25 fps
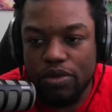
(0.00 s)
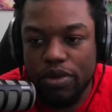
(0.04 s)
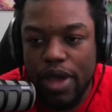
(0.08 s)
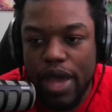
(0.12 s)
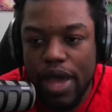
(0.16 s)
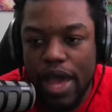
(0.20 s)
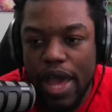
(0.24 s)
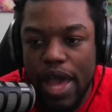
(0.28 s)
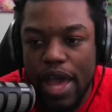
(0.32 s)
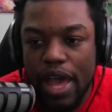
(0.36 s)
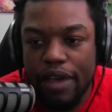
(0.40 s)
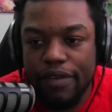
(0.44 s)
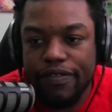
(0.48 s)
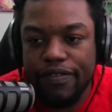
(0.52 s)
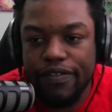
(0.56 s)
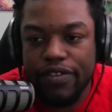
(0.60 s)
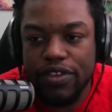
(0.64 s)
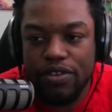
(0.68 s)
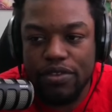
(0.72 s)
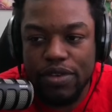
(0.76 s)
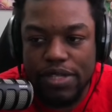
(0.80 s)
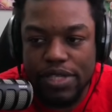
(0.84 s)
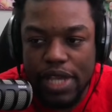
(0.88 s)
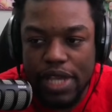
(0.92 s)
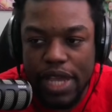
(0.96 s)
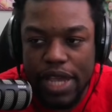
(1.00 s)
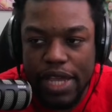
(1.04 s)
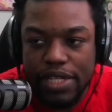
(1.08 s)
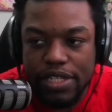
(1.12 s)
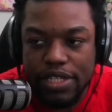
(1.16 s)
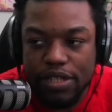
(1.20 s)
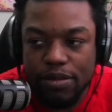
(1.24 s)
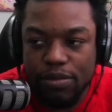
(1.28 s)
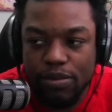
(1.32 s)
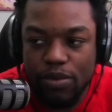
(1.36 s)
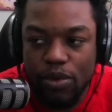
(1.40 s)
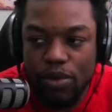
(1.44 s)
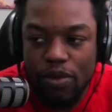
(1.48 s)
have U S A
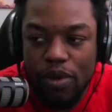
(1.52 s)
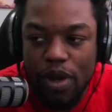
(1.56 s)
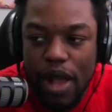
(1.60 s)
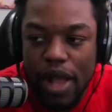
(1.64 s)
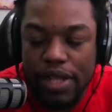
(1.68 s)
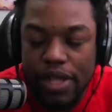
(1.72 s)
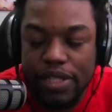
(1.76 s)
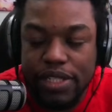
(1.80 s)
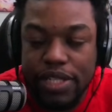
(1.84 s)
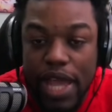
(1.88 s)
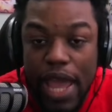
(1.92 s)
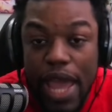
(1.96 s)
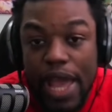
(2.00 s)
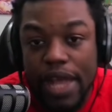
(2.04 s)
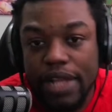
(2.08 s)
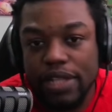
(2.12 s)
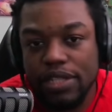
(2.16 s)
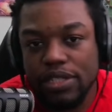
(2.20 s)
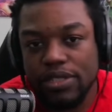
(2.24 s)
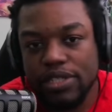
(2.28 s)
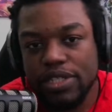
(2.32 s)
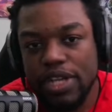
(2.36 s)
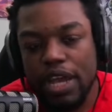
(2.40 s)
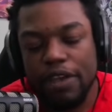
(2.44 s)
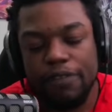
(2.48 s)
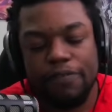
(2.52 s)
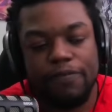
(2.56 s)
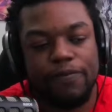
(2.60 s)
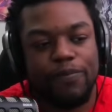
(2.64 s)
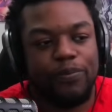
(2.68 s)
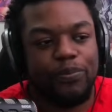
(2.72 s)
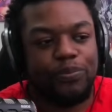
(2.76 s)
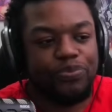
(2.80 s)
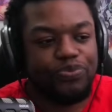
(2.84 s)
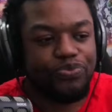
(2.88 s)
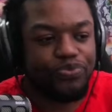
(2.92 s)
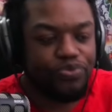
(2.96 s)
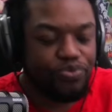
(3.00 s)
Agent, Mirage, and Jeff.
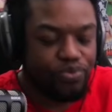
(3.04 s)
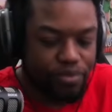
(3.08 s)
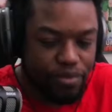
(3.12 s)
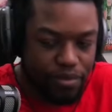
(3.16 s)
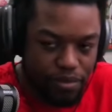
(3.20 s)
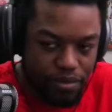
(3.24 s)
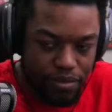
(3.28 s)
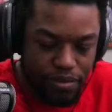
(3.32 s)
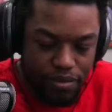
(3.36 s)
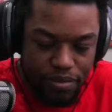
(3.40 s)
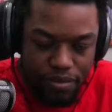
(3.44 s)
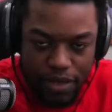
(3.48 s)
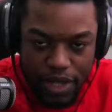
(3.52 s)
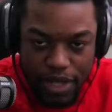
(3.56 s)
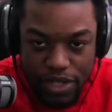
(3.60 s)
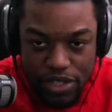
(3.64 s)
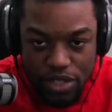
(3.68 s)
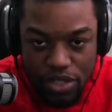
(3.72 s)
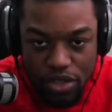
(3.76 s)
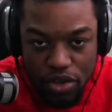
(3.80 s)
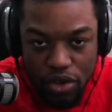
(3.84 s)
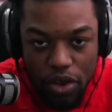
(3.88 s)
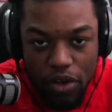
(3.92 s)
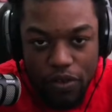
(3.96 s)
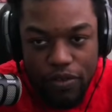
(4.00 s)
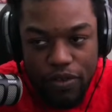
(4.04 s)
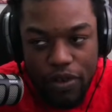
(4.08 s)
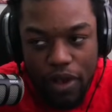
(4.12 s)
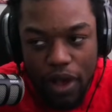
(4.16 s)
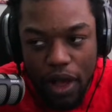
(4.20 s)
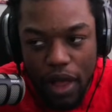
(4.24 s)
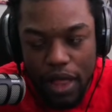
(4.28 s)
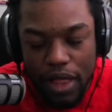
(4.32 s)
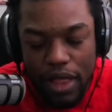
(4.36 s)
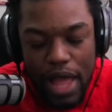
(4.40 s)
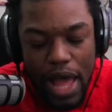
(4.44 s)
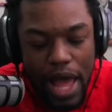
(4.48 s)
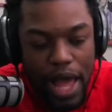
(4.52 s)
So
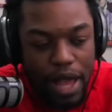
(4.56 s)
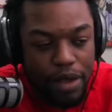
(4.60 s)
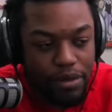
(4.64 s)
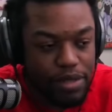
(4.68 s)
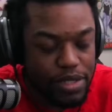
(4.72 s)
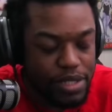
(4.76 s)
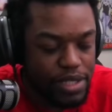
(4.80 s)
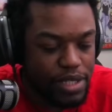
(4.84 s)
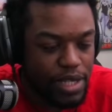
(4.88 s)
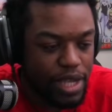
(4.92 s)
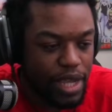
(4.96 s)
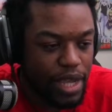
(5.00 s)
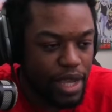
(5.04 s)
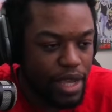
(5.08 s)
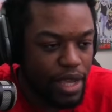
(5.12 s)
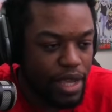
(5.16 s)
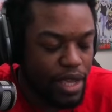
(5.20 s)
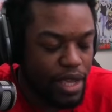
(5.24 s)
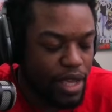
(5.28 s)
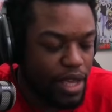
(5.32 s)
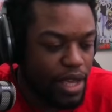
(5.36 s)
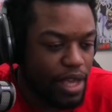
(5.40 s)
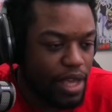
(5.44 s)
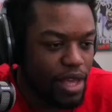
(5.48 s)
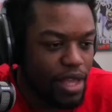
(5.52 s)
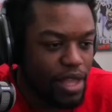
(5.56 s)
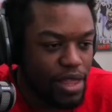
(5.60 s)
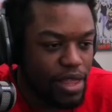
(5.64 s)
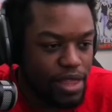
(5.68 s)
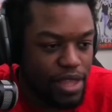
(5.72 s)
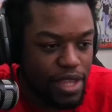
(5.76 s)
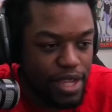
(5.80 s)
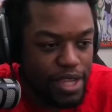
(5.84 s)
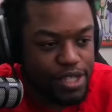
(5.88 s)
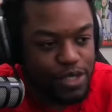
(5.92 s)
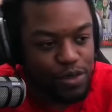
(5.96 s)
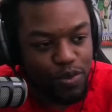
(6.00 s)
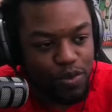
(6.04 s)
overall, I would say
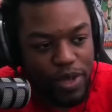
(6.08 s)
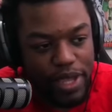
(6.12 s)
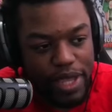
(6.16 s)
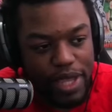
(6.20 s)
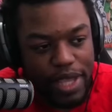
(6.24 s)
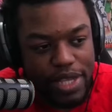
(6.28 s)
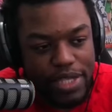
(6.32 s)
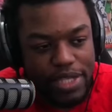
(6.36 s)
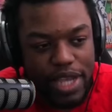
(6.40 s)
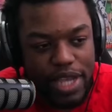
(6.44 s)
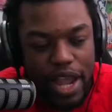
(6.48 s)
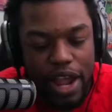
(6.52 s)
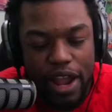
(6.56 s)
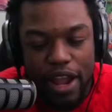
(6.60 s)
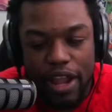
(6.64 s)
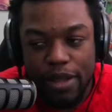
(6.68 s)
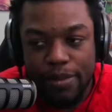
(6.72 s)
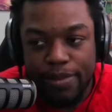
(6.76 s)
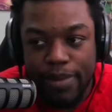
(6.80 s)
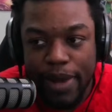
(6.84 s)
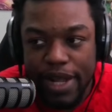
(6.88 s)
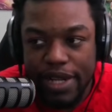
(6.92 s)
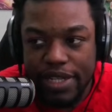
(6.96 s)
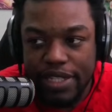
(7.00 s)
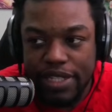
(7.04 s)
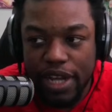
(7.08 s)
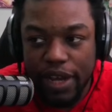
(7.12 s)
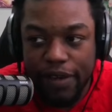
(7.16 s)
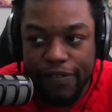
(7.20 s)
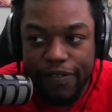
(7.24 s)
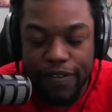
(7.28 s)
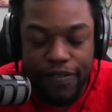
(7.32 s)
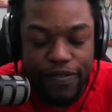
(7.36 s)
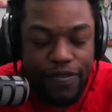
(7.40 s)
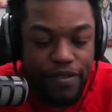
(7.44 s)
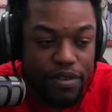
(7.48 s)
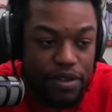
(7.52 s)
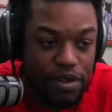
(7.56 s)
this week is carried by Jeff.
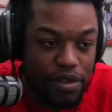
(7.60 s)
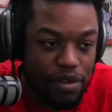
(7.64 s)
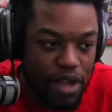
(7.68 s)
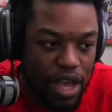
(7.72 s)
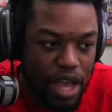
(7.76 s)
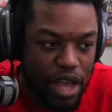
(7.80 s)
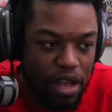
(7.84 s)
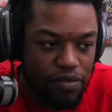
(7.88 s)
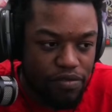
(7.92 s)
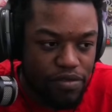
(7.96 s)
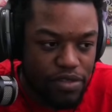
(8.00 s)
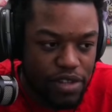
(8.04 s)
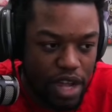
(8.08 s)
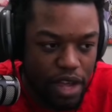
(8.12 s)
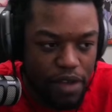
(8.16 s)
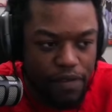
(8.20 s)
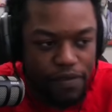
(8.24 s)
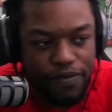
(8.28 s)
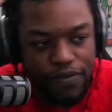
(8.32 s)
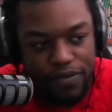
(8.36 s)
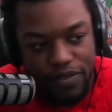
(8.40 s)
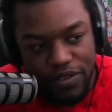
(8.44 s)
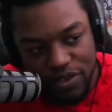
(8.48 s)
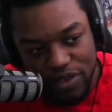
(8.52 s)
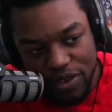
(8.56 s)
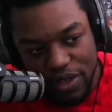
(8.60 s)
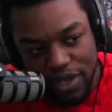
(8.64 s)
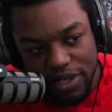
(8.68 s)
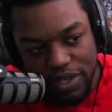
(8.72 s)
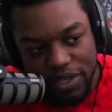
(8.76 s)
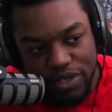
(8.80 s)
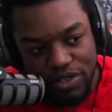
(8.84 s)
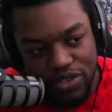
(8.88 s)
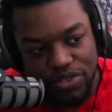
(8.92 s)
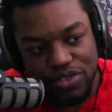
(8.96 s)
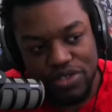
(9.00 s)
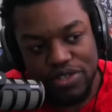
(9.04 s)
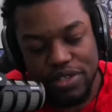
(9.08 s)
If you don't have Jeff, you can,
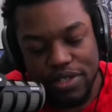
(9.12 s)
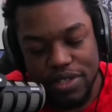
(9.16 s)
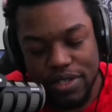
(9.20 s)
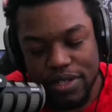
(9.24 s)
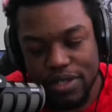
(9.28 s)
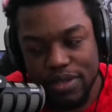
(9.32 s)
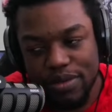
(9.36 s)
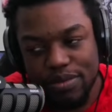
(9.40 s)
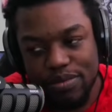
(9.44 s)
you should.